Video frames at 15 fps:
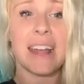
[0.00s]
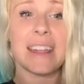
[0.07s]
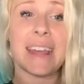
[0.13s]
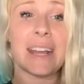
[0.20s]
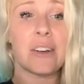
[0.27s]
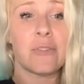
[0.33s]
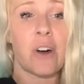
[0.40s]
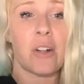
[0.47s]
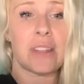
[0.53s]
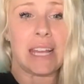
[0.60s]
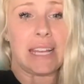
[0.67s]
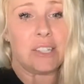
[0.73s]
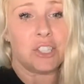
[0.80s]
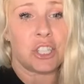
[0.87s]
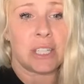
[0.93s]
Think of all the
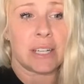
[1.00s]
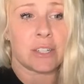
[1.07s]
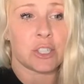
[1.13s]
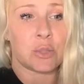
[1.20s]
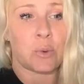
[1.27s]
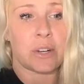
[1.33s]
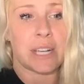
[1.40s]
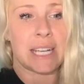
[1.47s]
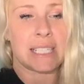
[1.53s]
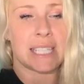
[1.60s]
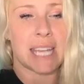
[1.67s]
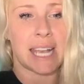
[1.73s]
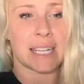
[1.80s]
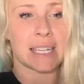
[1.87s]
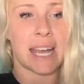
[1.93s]
engineers working
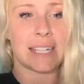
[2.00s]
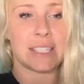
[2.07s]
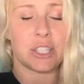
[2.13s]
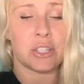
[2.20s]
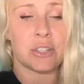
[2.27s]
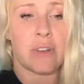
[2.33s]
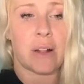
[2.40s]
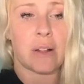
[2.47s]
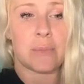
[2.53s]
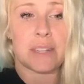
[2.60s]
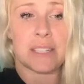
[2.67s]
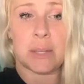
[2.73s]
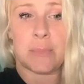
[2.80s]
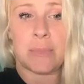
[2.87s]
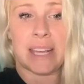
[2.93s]
day and night to develop
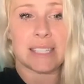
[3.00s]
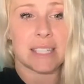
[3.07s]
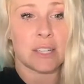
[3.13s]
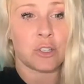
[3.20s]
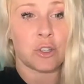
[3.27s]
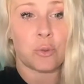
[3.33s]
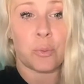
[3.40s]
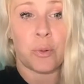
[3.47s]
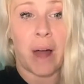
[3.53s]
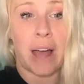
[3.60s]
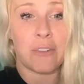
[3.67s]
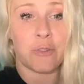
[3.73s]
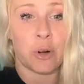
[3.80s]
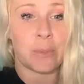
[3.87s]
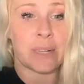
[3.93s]
this amazing new
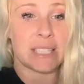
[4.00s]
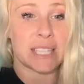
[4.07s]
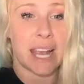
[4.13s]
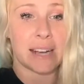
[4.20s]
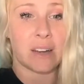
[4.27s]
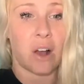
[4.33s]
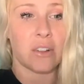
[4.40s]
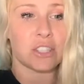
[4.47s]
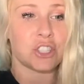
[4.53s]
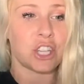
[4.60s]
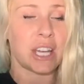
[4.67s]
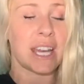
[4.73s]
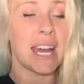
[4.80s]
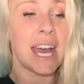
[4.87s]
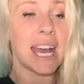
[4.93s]
platform and
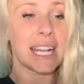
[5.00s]
technology,